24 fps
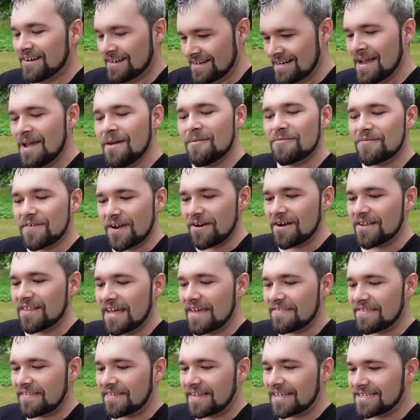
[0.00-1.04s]
Very
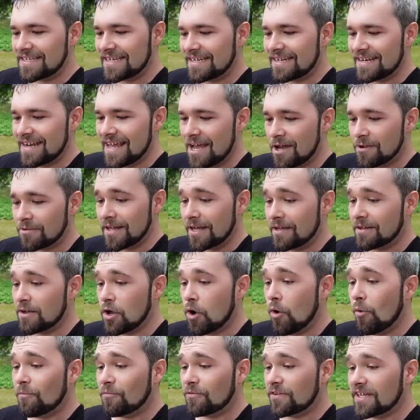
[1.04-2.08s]
glad that they did it now. Now,
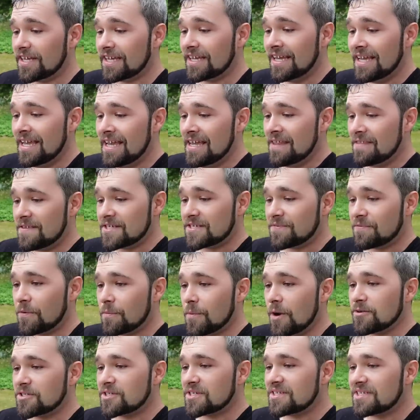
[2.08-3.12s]
hopefully, this
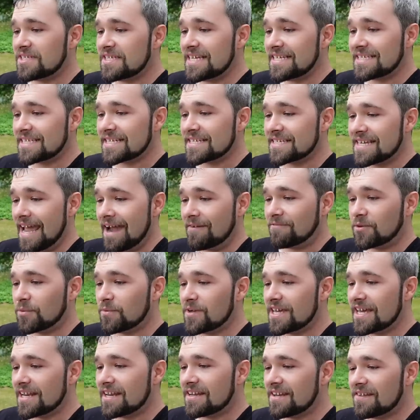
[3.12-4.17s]
Pheromosa's decent after
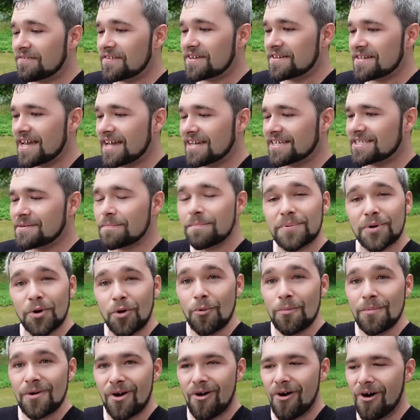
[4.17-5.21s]
we get it in the decks.
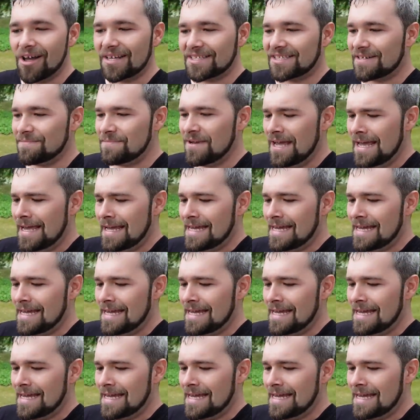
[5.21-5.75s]
Boom, awesome.